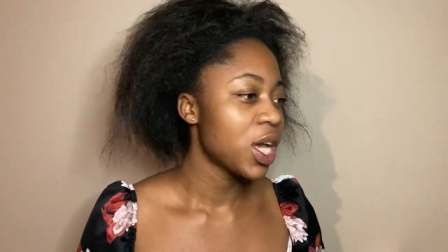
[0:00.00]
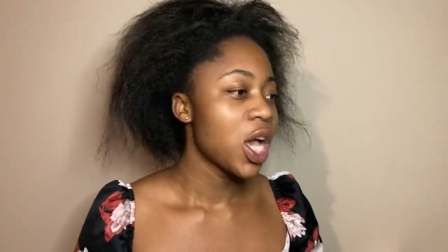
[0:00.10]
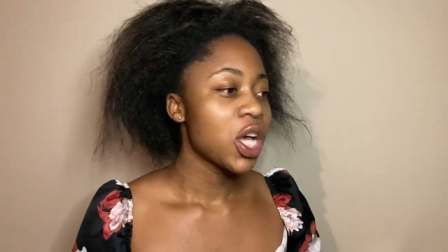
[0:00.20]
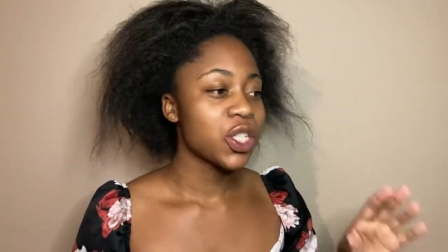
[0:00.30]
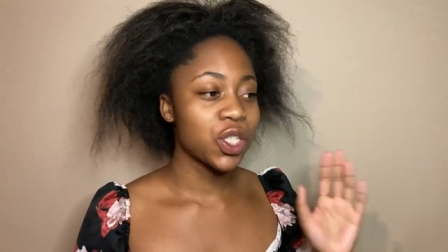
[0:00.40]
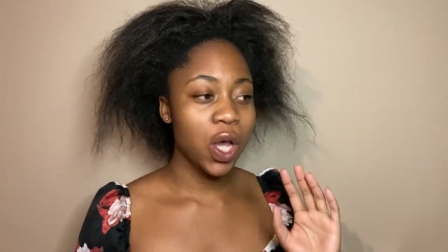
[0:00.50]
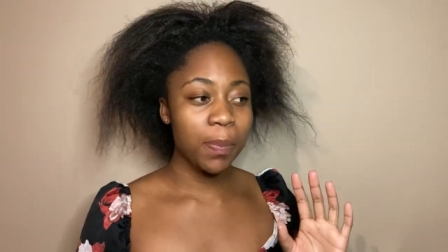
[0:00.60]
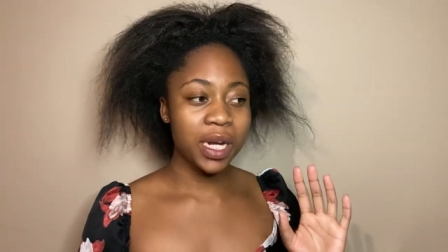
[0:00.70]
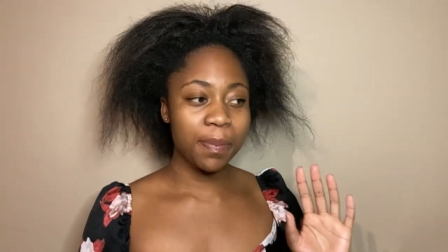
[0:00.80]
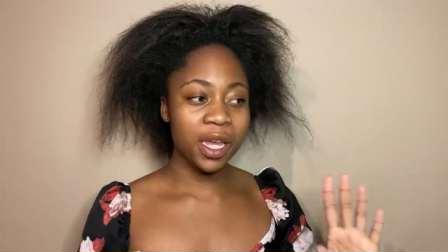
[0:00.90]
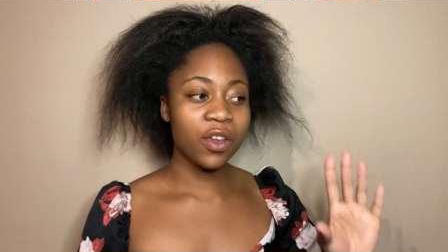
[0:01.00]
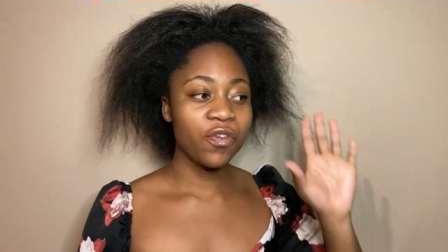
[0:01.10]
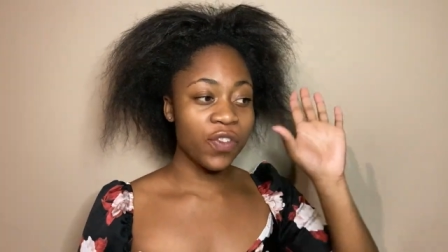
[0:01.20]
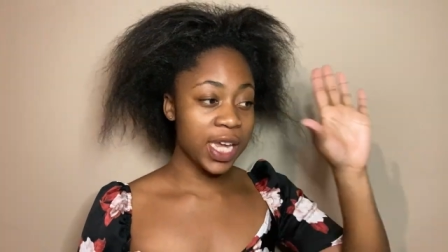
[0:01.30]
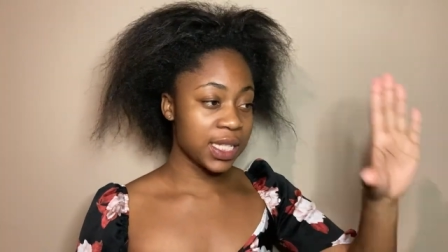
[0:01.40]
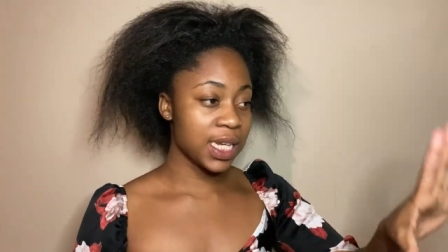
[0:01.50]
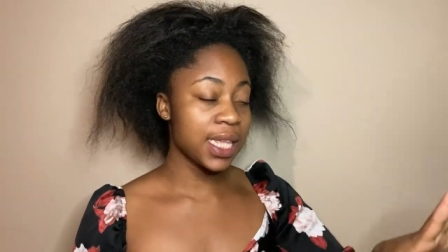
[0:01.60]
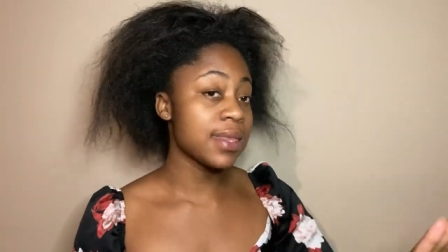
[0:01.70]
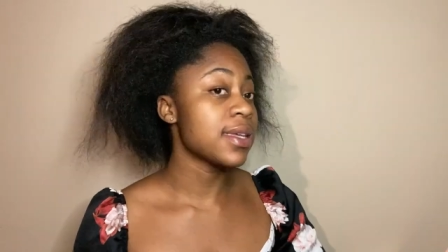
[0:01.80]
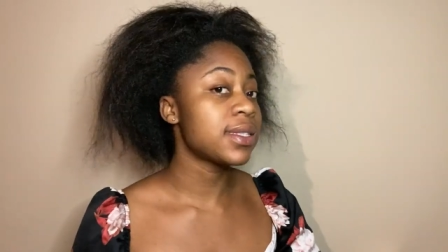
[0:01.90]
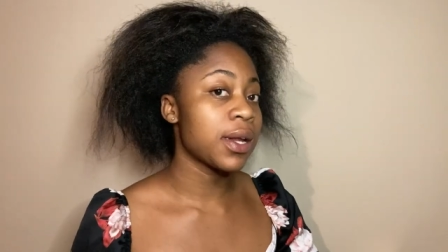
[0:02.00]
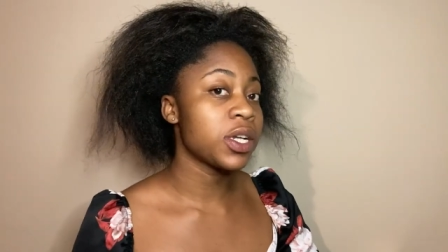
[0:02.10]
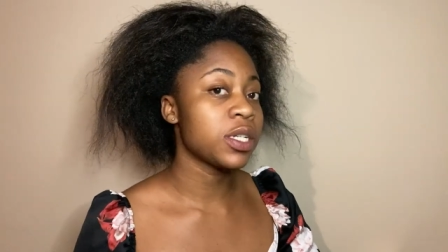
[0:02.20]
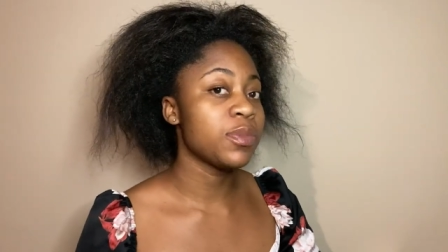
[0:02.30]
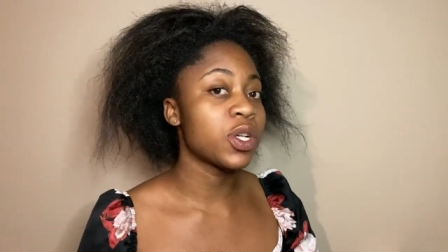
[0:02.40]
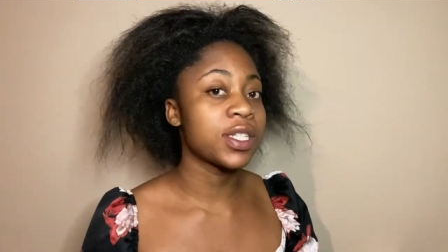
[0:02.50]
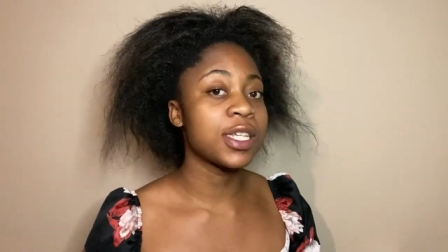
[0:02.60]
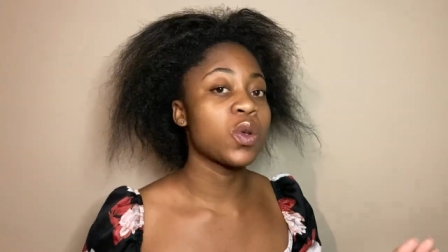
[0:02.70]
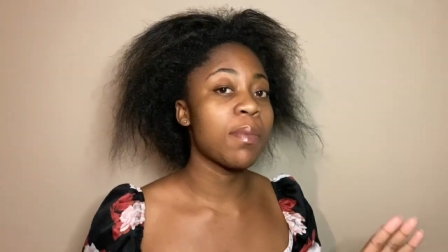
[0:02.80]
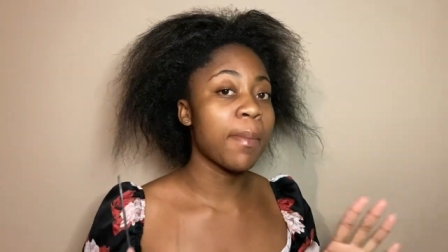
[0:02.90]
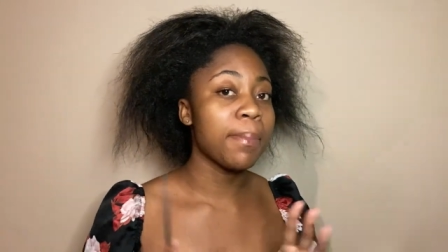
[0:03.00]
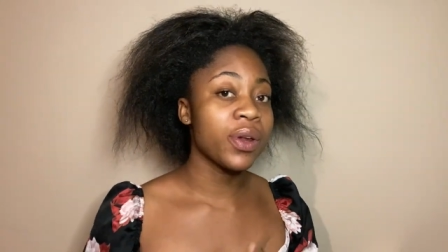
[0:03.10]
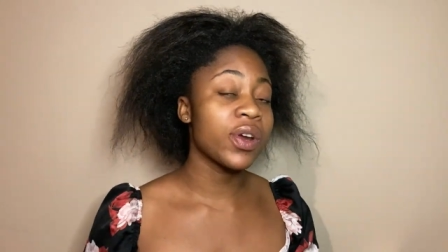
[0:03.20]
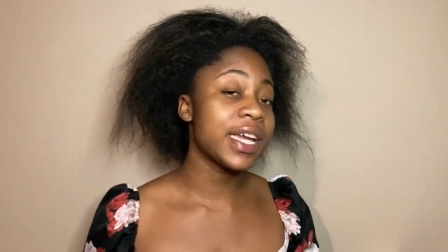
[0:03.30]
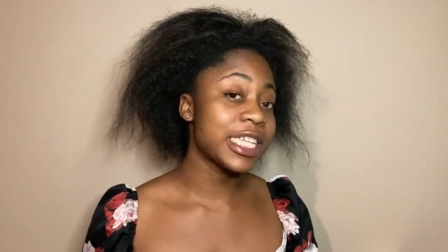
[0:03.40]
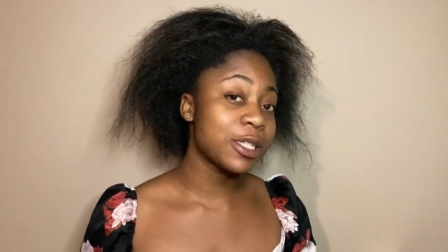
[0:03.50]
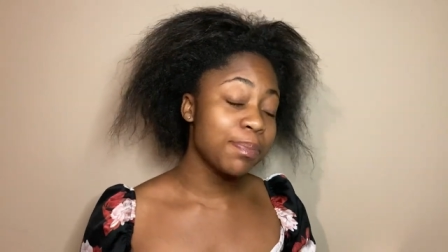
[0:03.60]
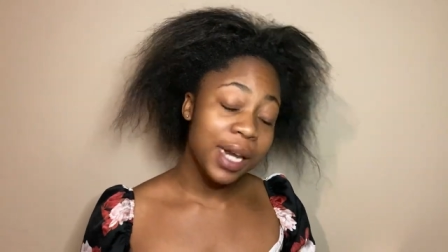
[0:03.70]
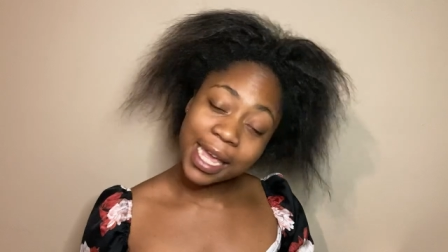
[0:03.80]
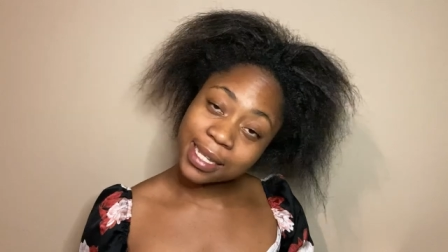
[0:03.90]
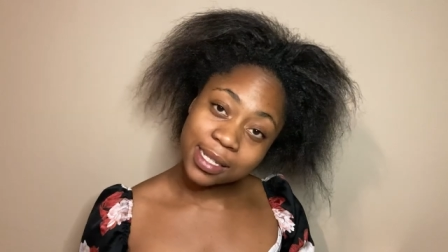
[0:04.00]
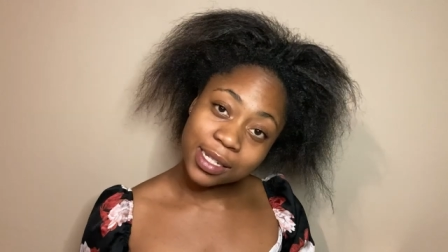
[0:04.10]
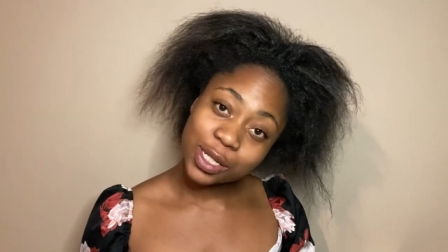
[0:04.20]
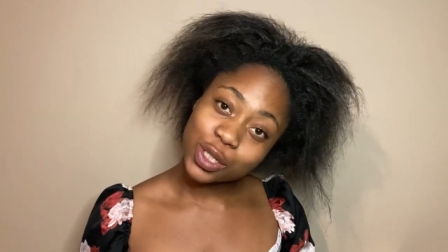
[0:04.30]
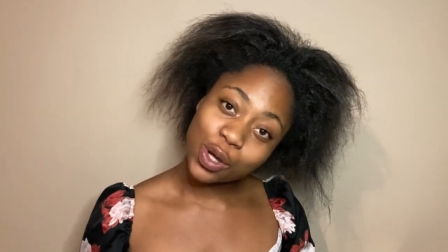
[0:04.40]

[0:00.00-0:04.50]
So I'm going to be facing in this direction because that's where my mirror is placed.